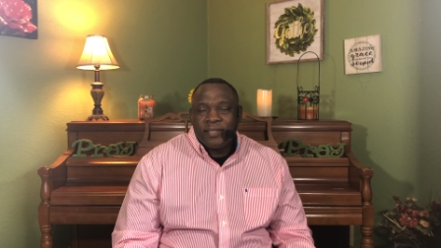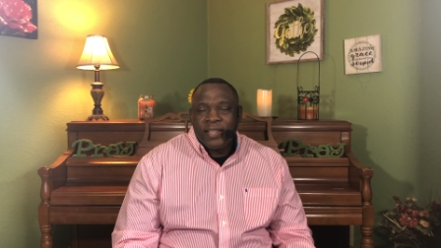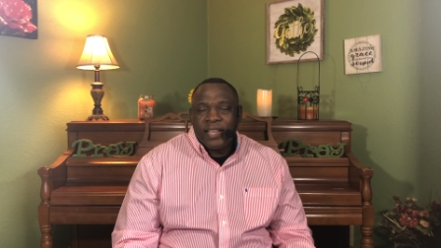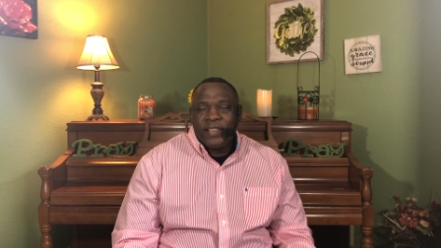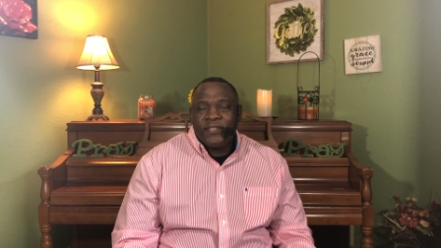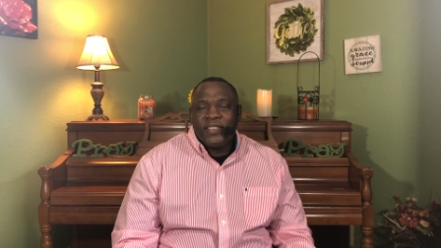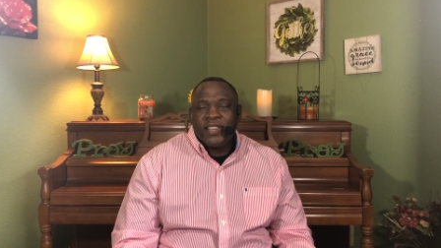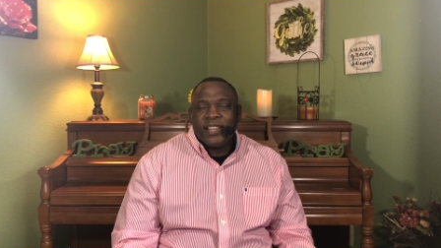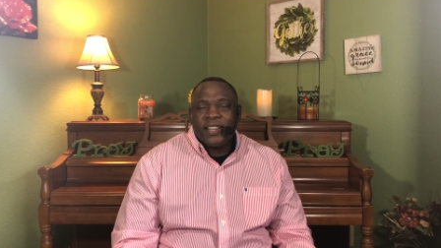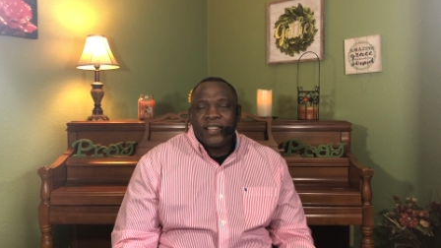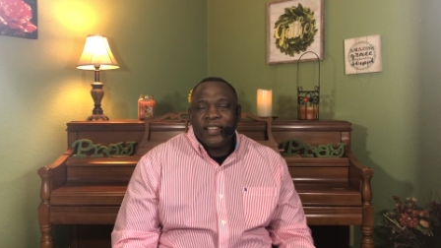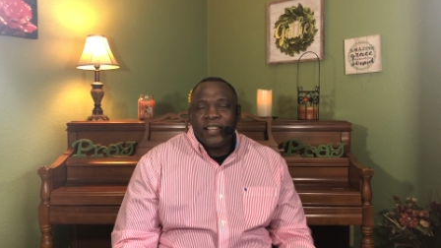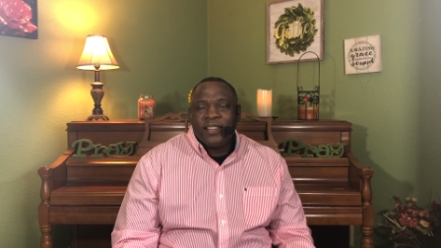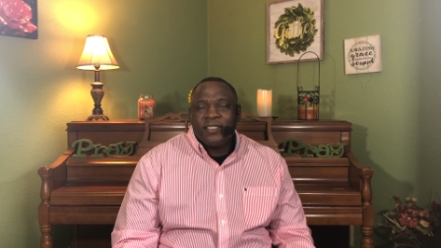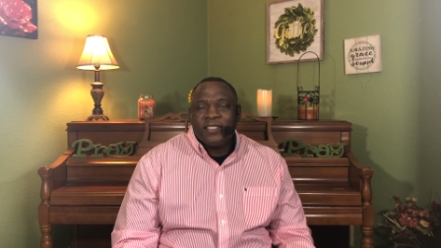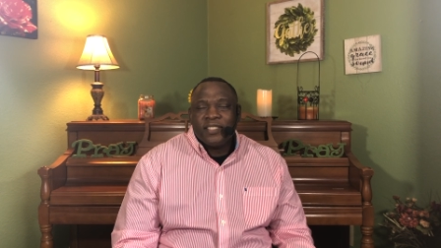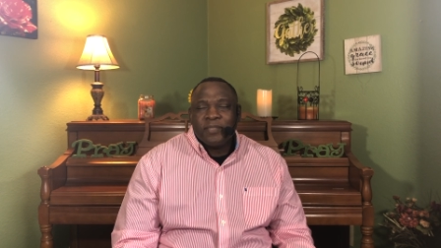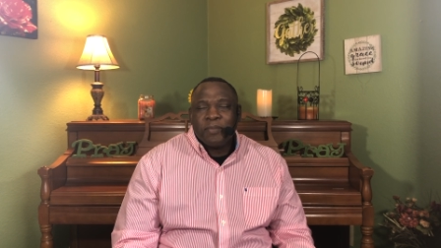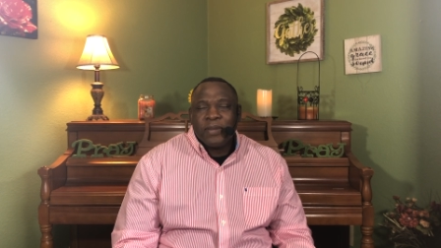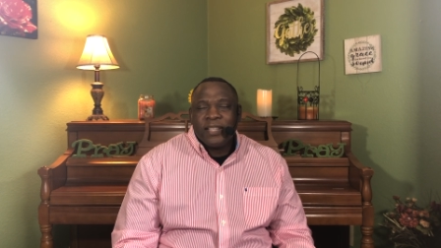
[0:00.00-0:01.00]
I've
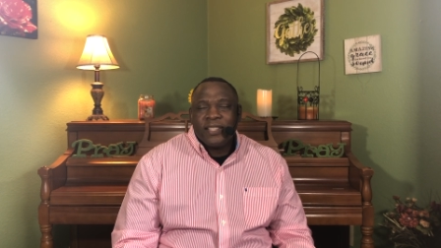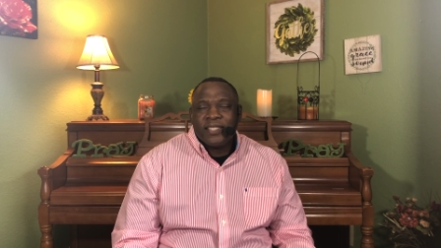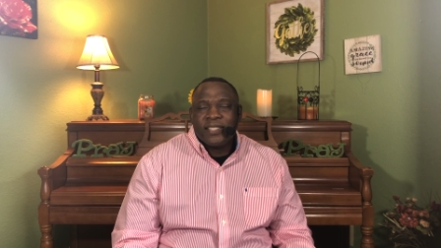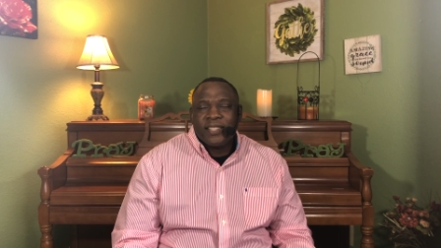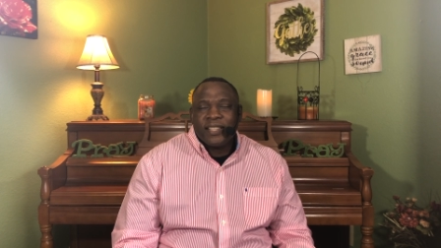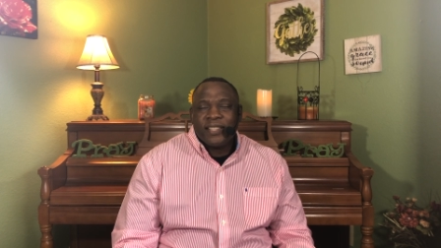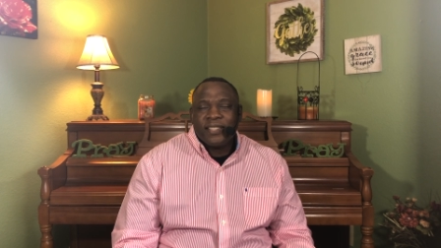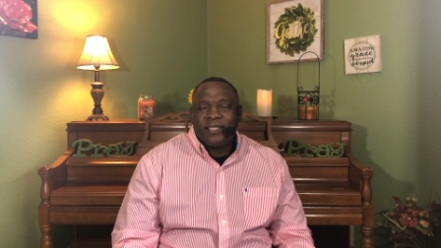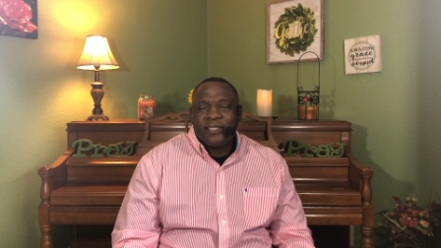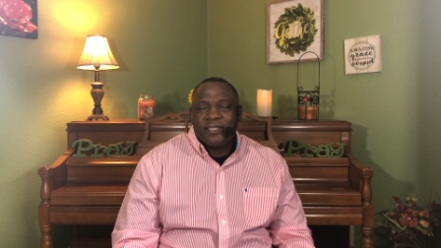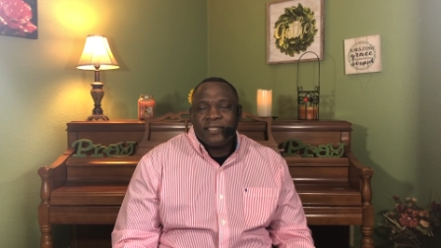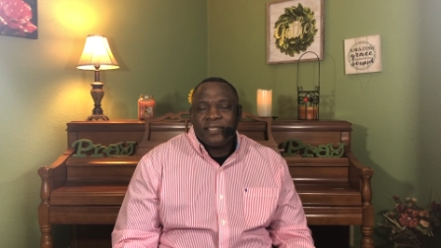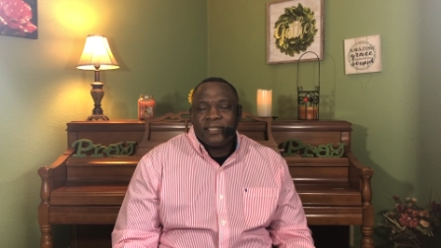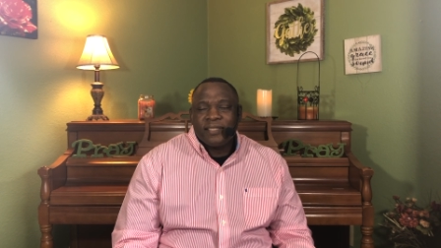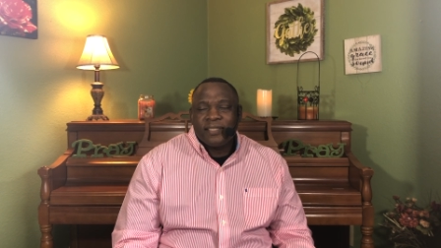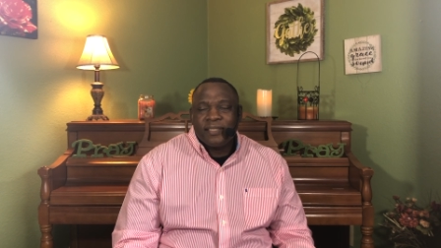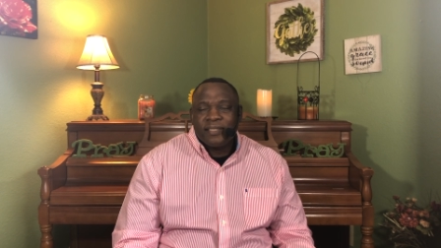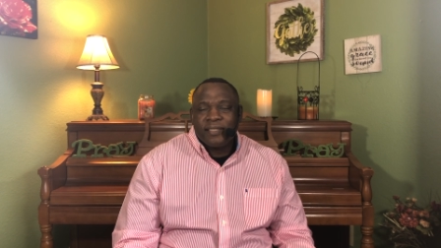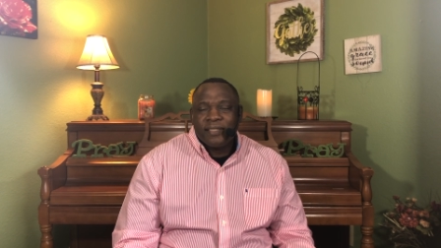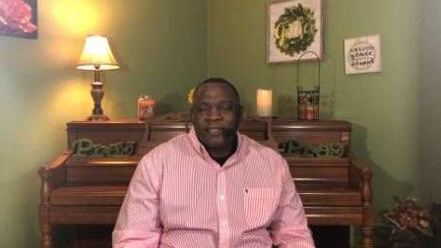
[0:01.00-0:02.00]
acknowledged my sins.
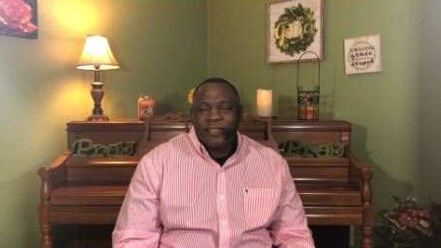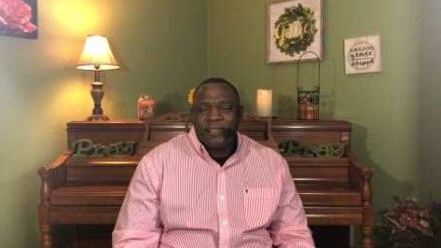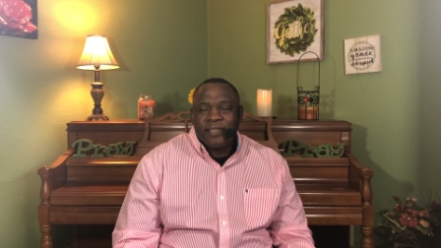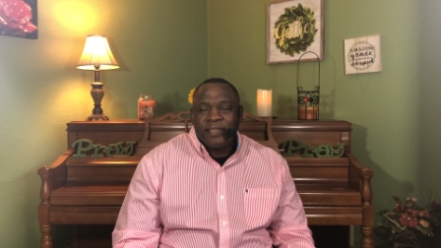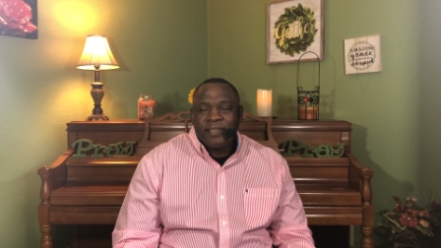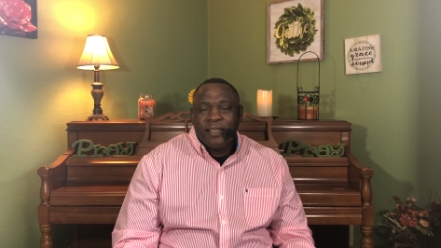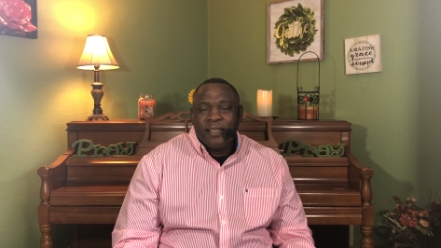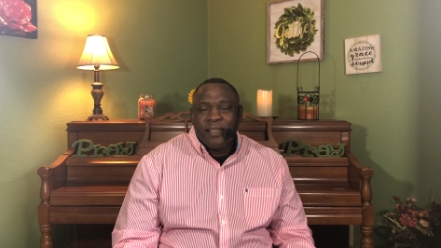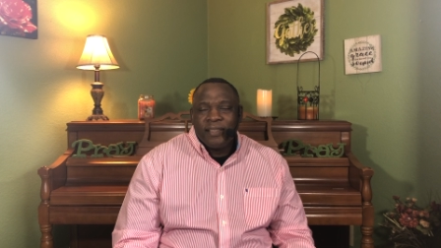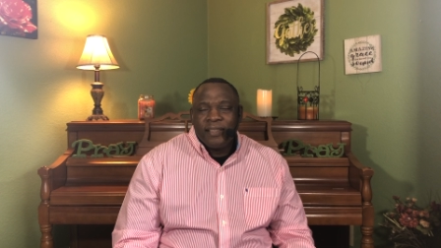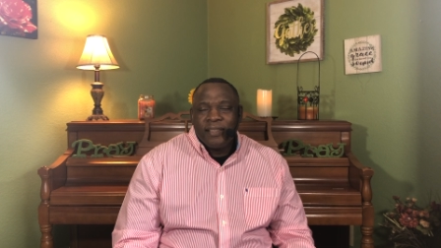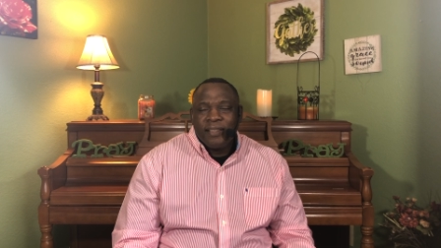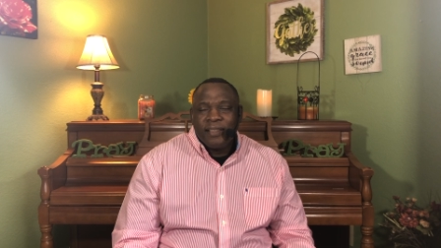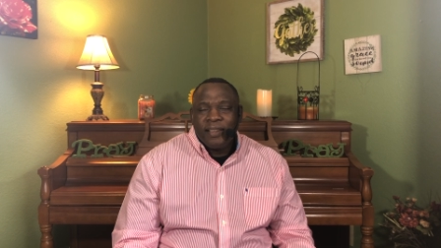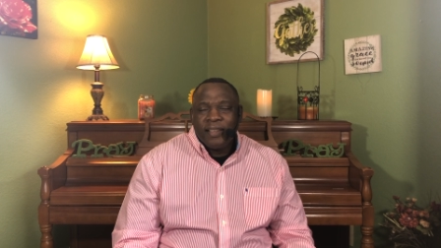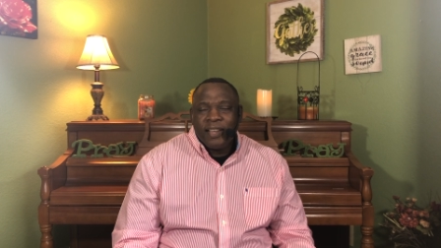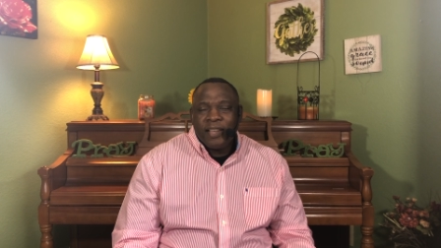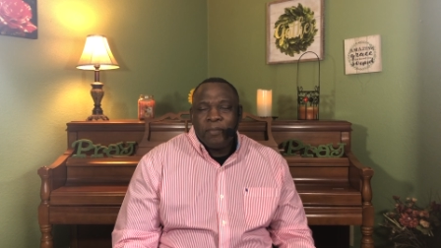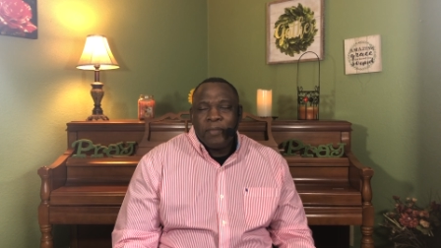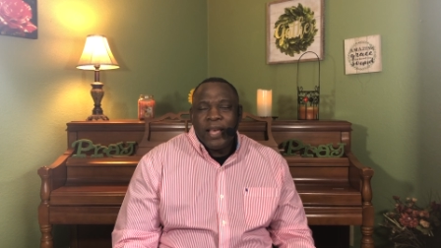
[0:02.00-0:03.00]
And